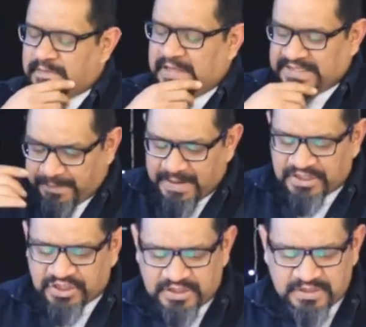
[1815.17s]
As I
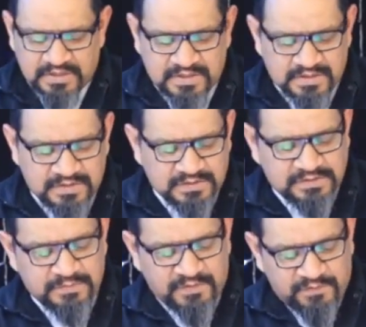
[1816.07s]
mentioned
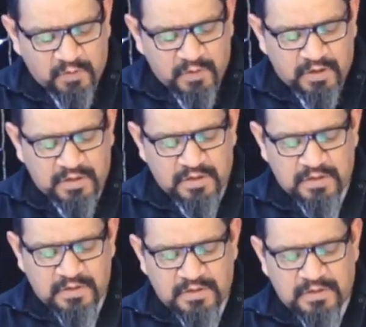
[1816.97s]
before,
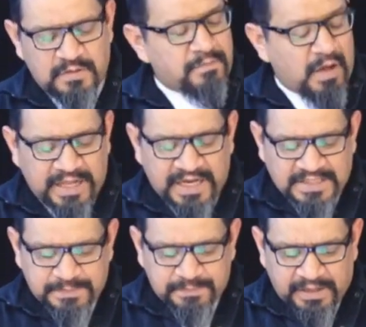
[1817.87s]
Paul had
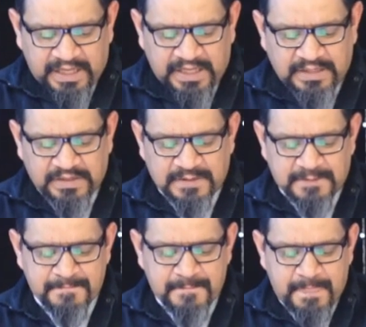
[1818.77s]
explained
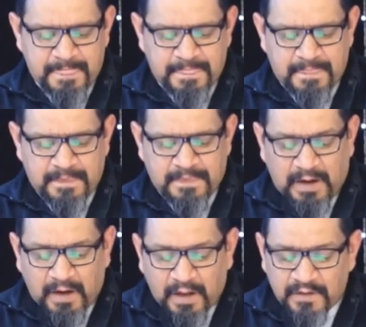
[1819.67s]
that
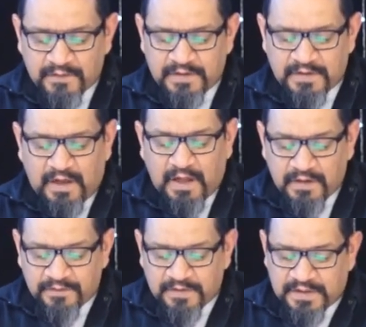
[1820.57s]
all of, the, all
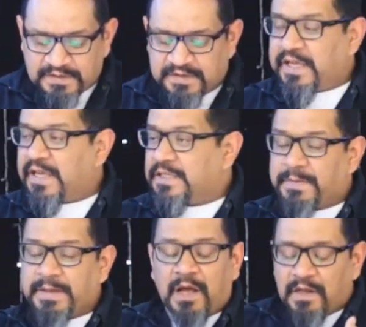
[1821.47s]
of this, he had
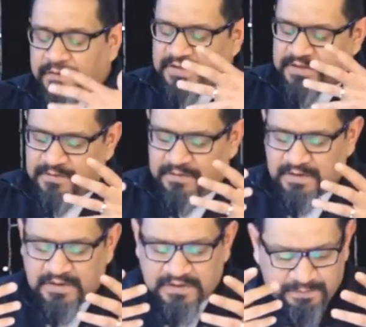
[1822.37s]
explained all of this to
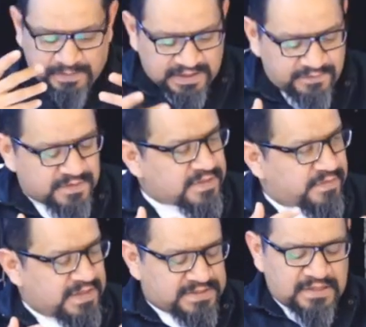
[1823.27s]
the believers in
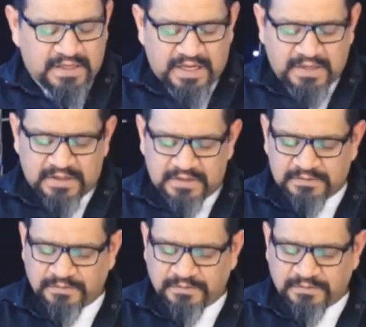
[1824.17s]
Thessalonica.